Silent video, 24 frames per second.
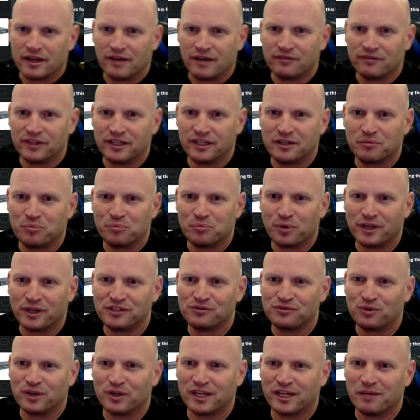Heavily
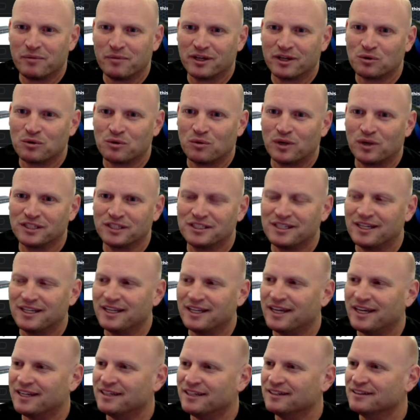compressed 4K, might as well watch
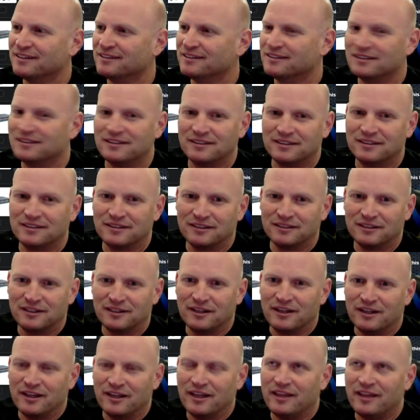1080.
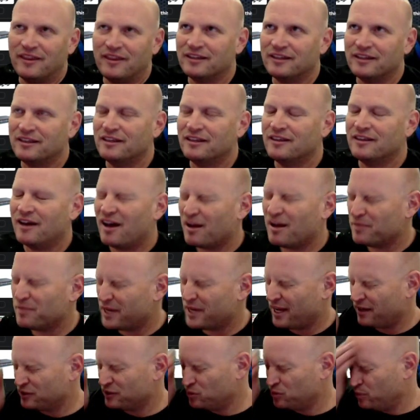In that, in the Hobbit
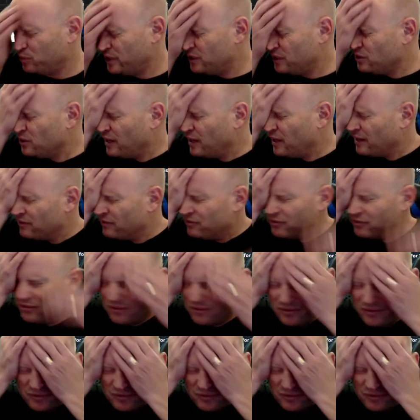house, we do have